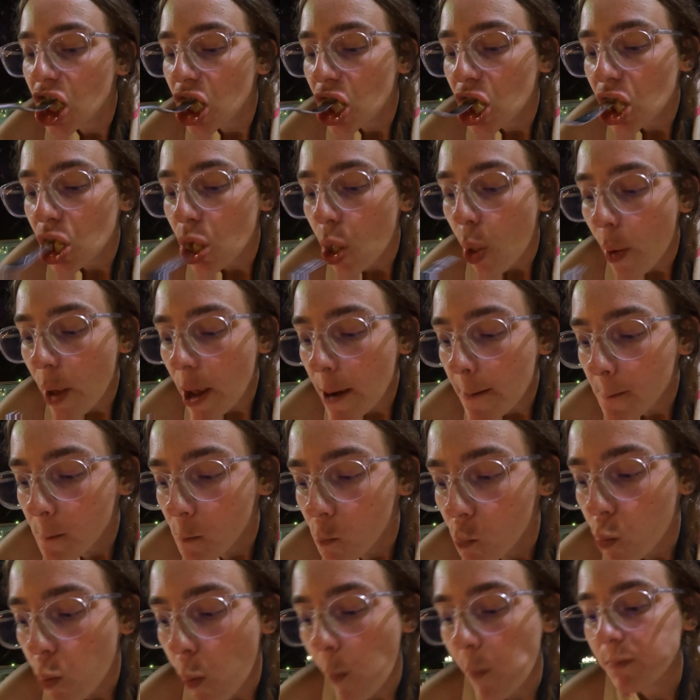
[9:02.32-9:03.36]
They have
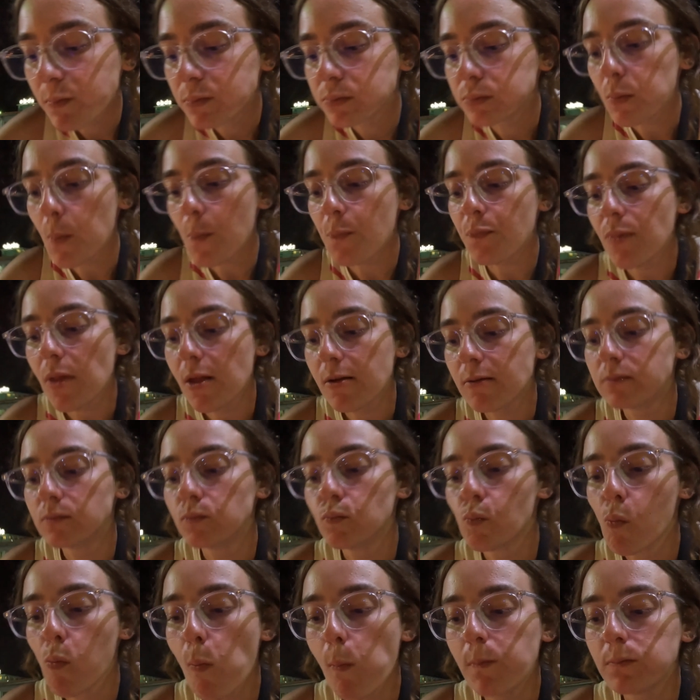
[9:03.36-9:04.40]
amazing food there. I ate the
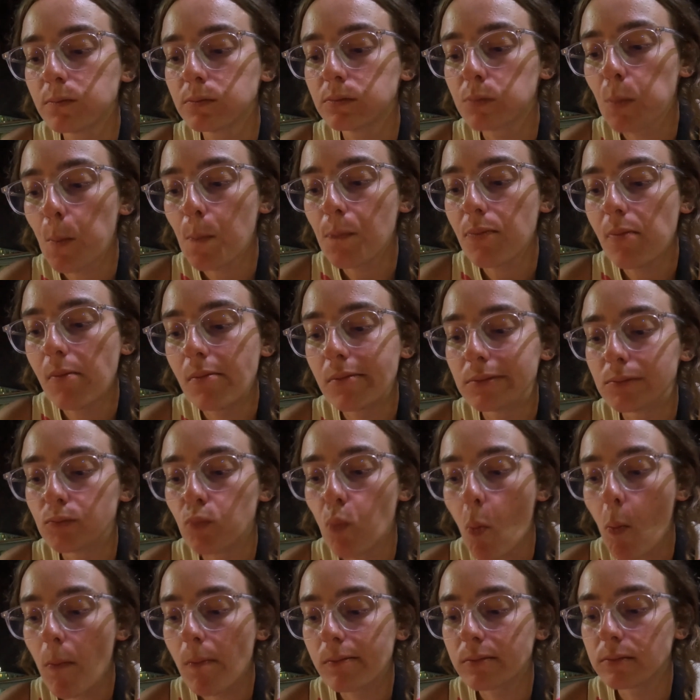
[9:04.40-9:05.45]
best pad see
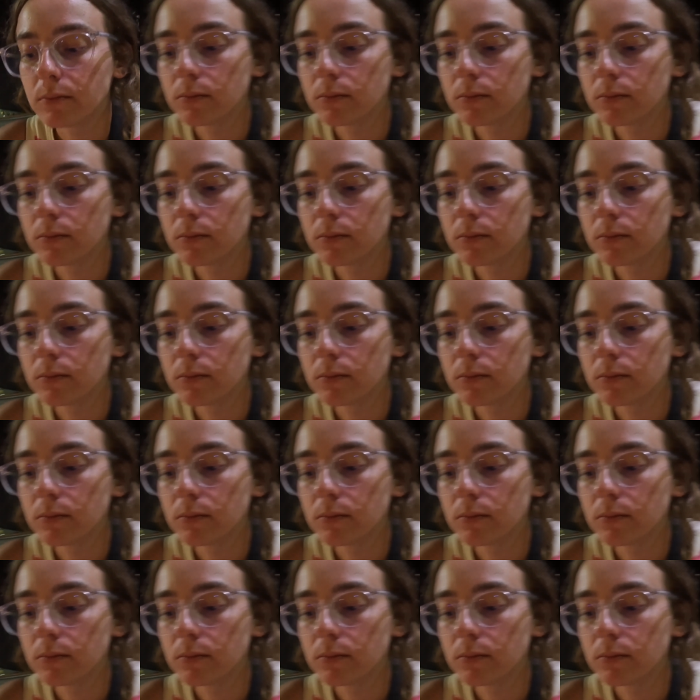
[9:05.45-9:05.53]
ew.